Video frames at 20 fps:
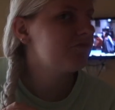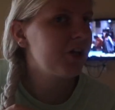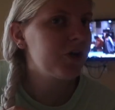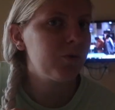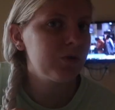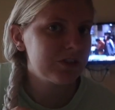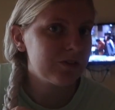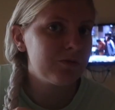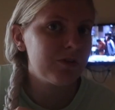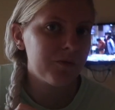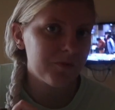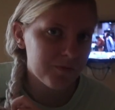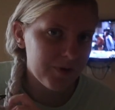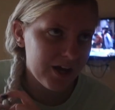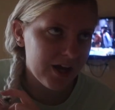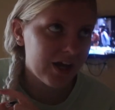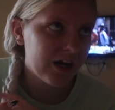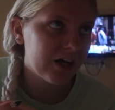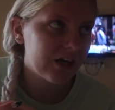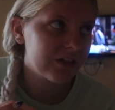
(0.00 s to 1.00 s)
Like once I'm done with my
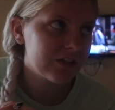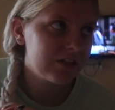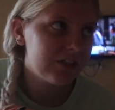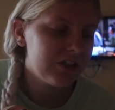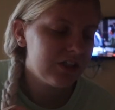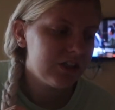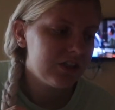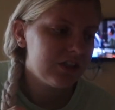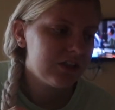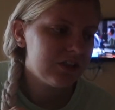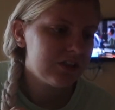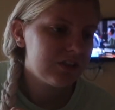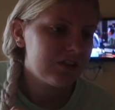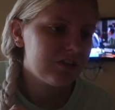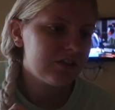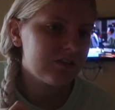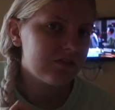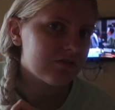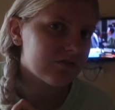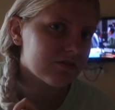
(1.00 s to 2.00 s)
hair.
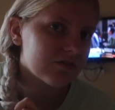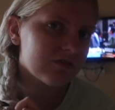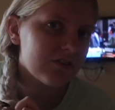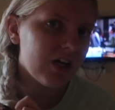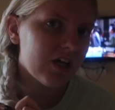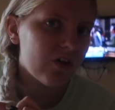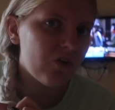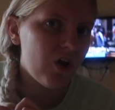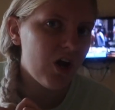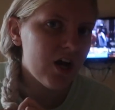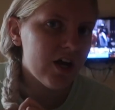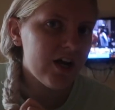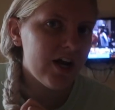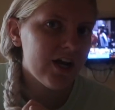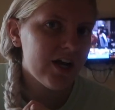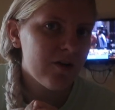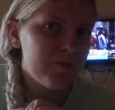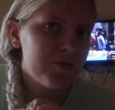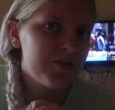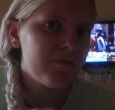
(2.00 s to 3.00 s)
Not a lot.
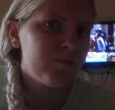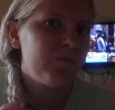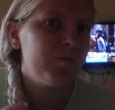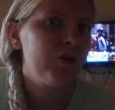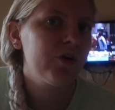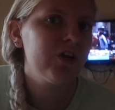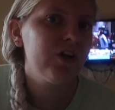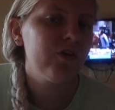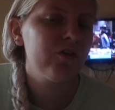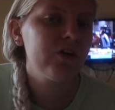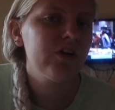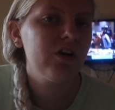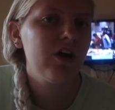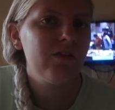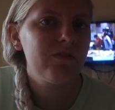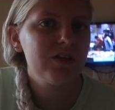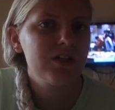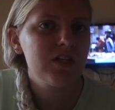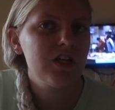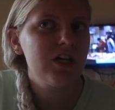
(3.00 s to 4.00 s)
I got to put more deodorant.
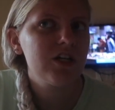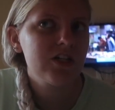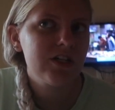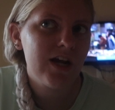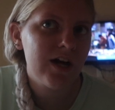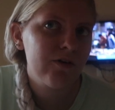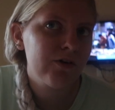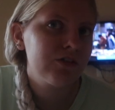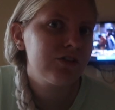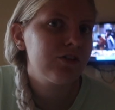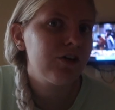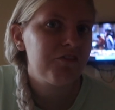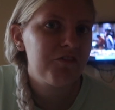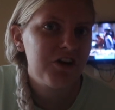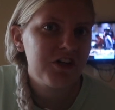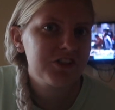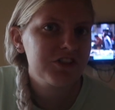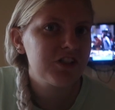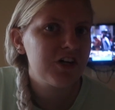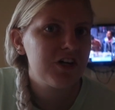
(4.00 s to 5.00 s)
Obviously I showered, so I
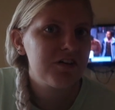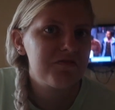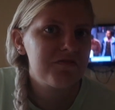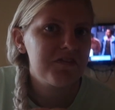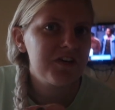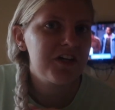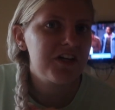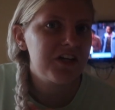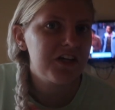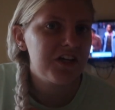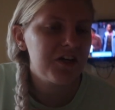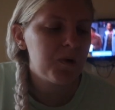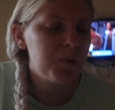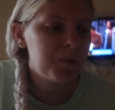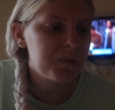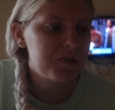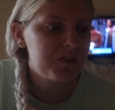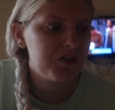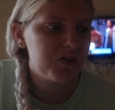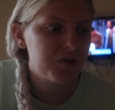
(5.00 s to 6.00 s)
washed off any
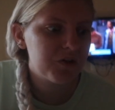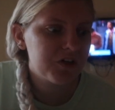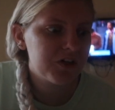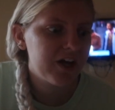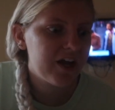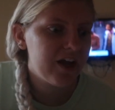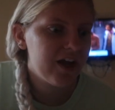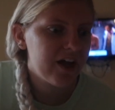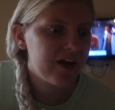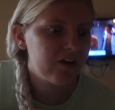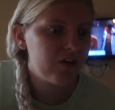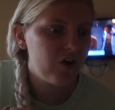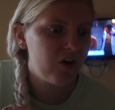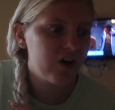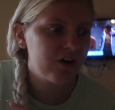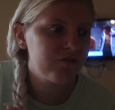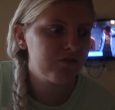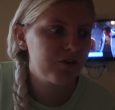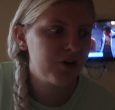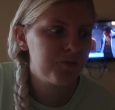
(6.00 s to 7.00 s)
old deodorant I had
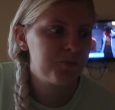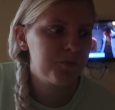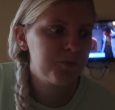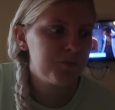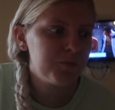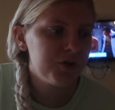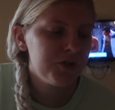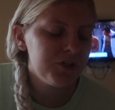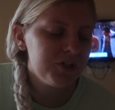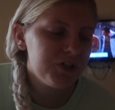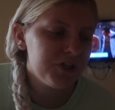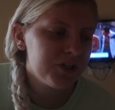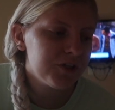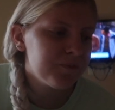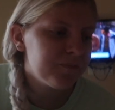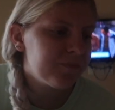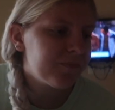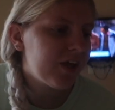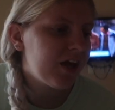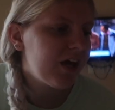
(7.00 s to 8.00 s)
on from
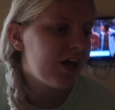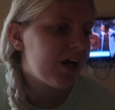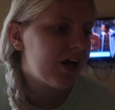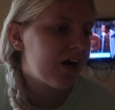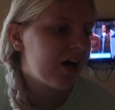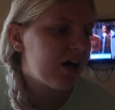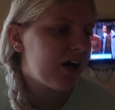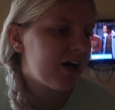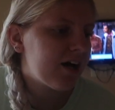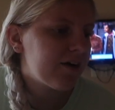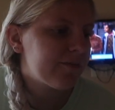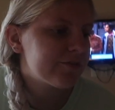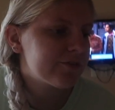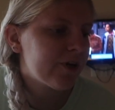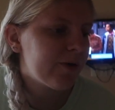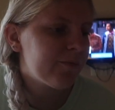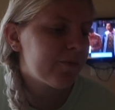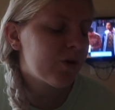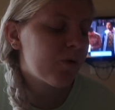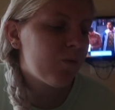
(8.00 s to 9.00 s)
earlier. So
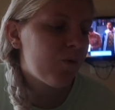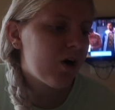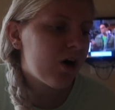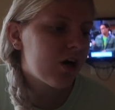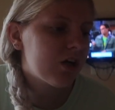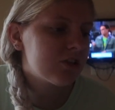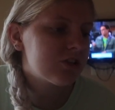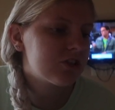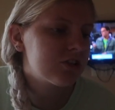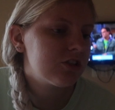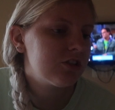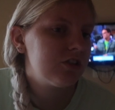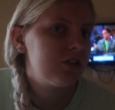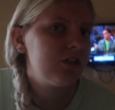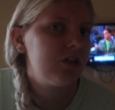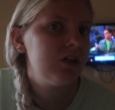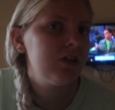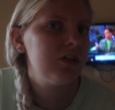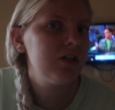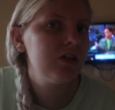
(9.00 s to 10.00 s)
I'm going to wash.
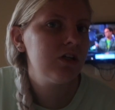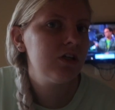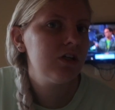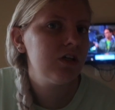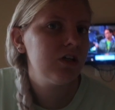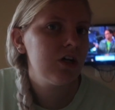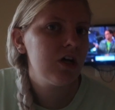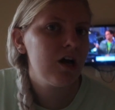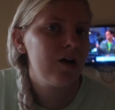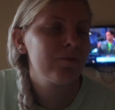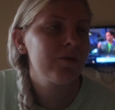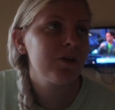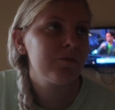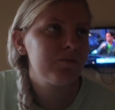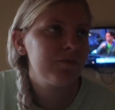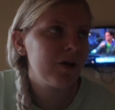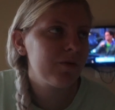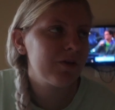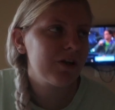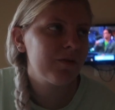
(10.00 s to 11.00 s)
I'm going
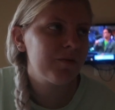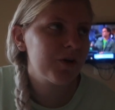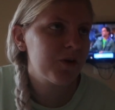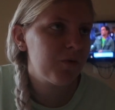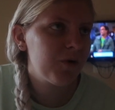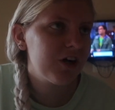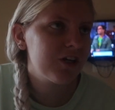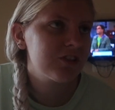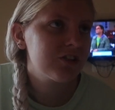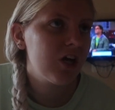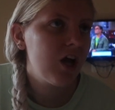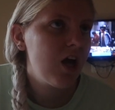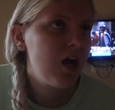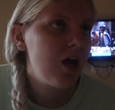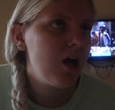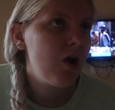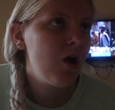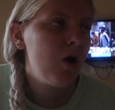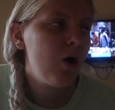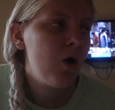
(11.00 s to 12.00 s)
to wash.
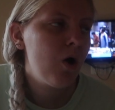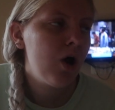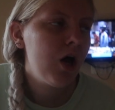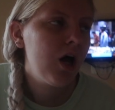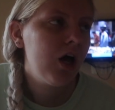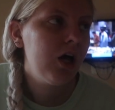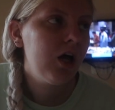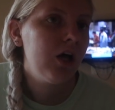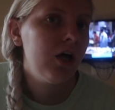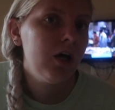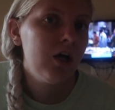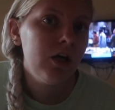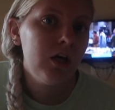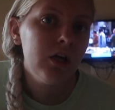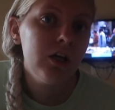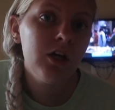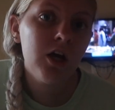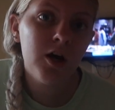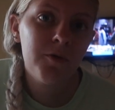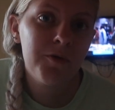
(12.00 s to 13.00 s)

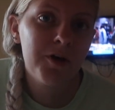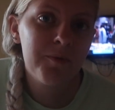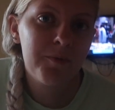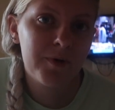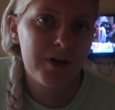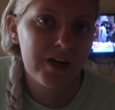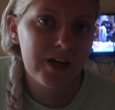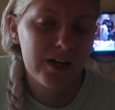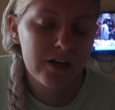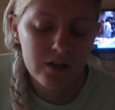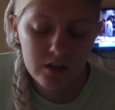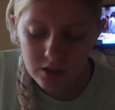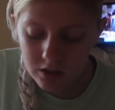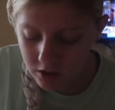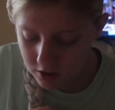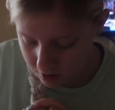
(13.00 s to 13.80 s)
You know, my brain.